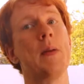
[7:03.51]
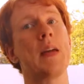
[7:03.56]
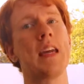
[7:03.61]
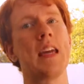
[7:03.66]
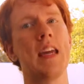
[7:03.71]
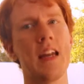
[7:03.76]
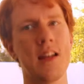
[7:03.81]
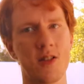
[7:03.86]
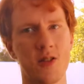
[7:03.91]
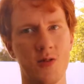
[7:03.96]

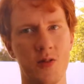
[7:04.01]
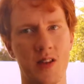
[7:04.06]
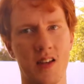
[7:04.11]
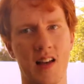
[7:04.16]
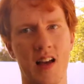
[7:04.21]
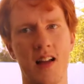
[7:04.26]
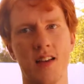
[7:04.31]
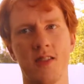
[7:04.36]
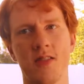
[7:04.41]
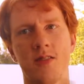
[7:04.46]
Begins with
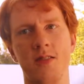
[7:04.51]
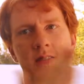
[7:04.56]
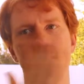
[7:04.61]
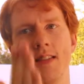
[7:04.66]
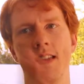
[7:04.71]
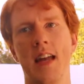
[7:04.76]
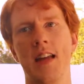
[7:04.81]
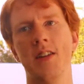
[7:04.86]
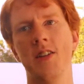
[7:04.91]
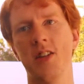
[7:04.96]
Colors,
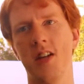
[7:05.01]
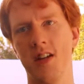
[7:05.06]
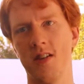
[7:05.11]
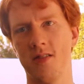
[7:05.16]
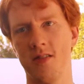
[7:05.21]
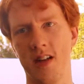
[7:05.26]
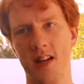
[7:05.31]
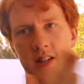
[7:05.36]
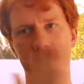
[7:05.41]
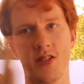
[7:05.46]
then
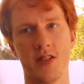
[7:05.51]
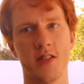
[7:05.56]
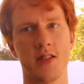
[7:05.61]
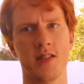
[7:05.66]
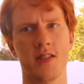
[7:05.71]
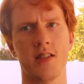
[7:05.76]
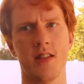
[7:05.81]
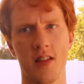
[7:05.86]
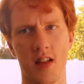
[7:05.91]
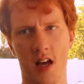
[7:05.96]

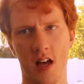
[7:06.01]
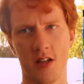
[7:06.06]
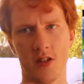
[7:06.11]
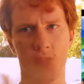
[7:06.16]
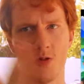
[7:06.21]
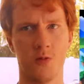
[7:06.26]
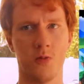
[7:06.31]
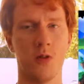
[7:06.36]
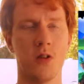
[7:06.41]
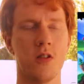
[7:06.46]
Generations,
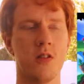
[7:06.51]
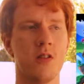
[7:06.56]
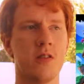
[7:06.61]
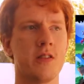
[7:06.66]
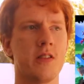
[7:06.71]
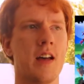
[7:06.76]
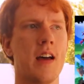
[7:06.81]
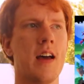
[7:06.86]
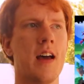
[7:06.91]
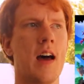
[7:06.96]
Lost
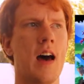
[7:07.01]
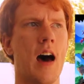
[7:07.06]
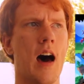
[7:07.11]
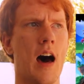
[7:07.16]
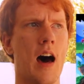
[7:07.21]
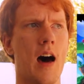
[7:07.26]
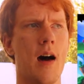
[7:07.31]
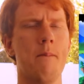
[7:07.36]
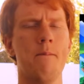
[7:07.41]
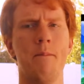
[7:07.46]
World,
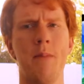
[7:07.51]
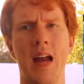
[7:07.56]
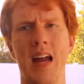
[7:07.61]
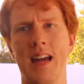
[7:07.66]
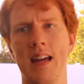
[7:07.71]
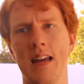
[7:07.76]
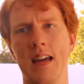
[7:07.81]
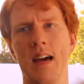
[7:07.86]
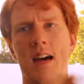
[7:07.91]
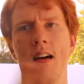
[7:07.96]

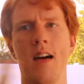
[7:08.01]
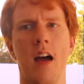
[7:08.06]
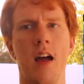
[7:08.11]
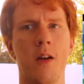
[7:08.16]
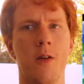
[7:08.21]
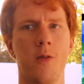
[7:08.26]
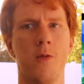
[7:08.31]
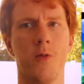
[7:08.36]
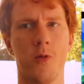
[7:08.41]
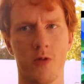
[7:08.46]
Mania,
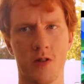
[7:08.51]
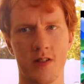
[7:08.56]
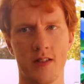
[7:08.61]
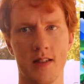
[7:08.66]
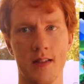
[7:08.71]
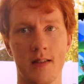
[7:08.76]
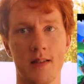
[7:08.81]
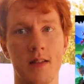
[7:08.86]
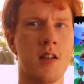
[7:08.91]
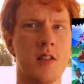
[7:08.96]
and
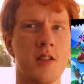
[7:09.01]
Forces.